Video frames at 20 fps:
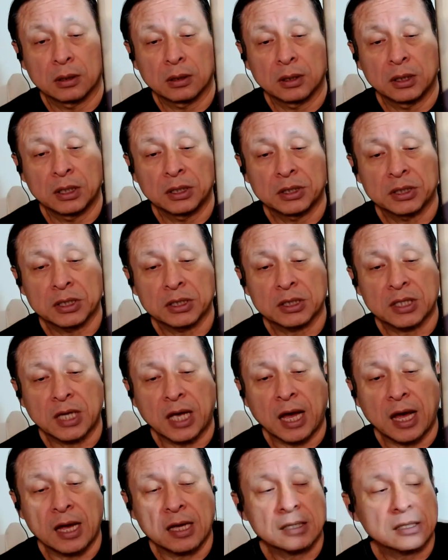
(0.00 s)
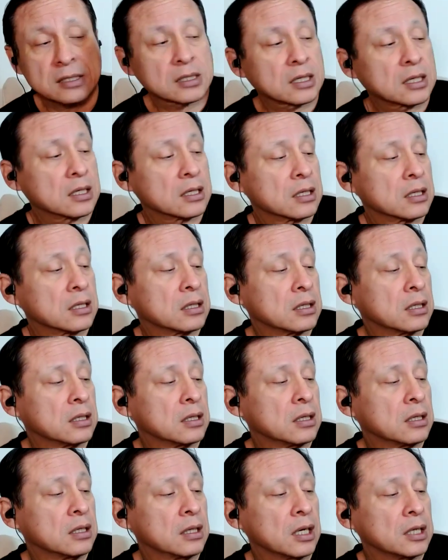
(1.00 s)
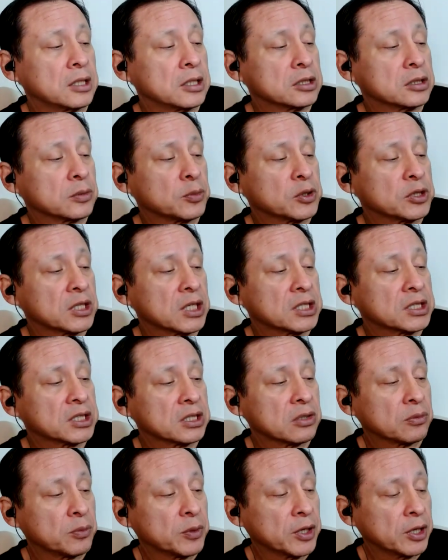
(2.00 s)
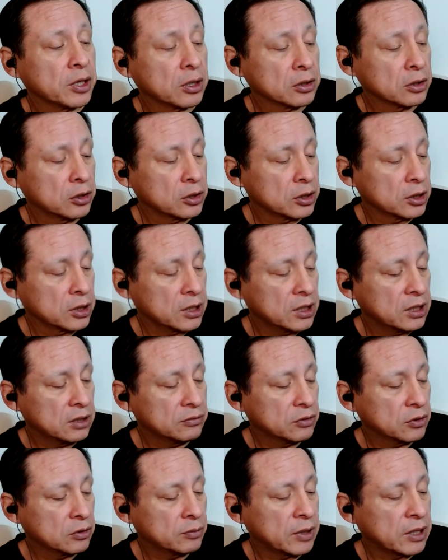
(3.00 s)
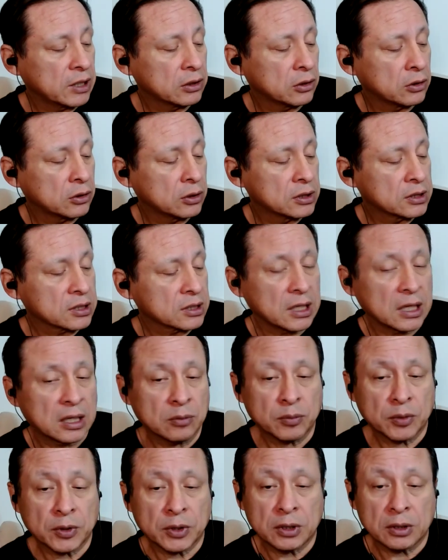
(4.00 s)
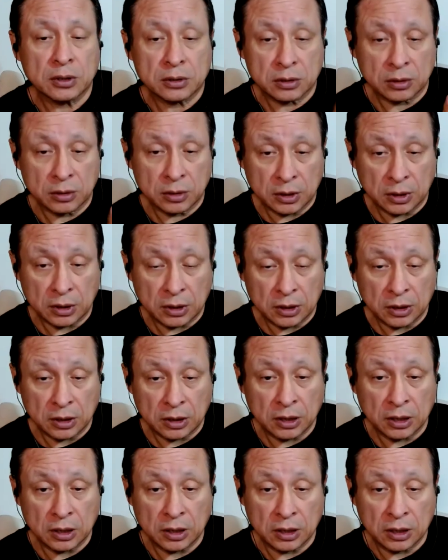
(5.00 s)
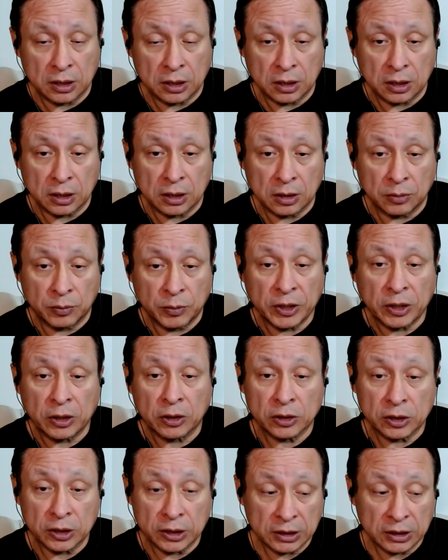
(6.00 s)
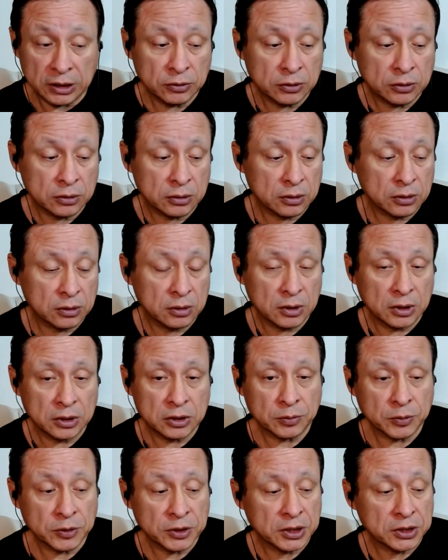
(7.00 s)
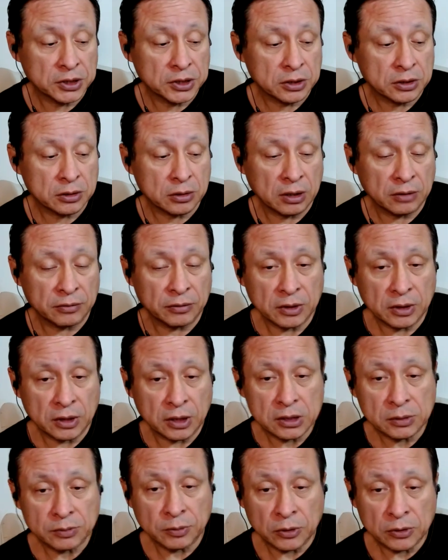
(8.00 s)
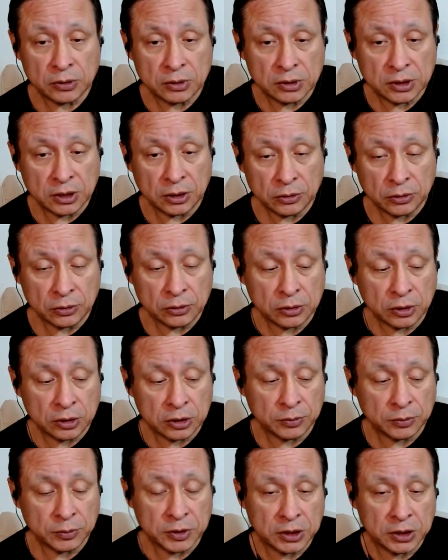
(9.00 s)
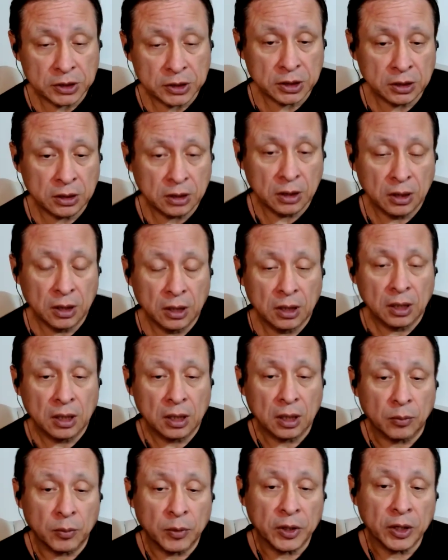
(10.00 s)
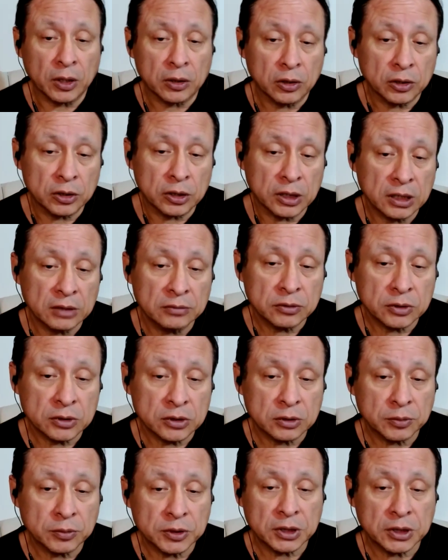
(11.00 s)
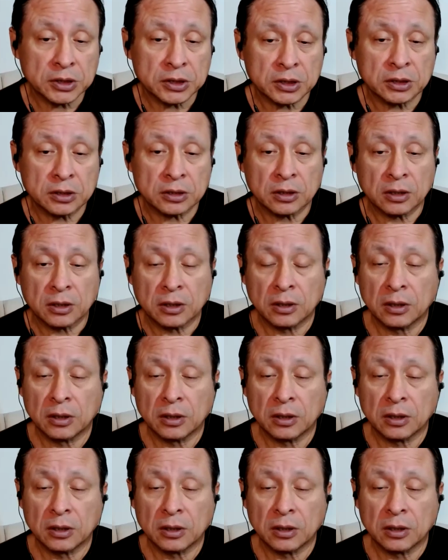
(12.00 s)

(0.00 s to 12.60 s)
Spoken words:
Nietzsche's Task. An interpretation of Beyond Good and Evil by Lawrence Lampert. So, Beyond Good and Evil interpretation. So I have a Thus Spoke Zarathustra interpretation, a Beyond Good and Evil interpretation.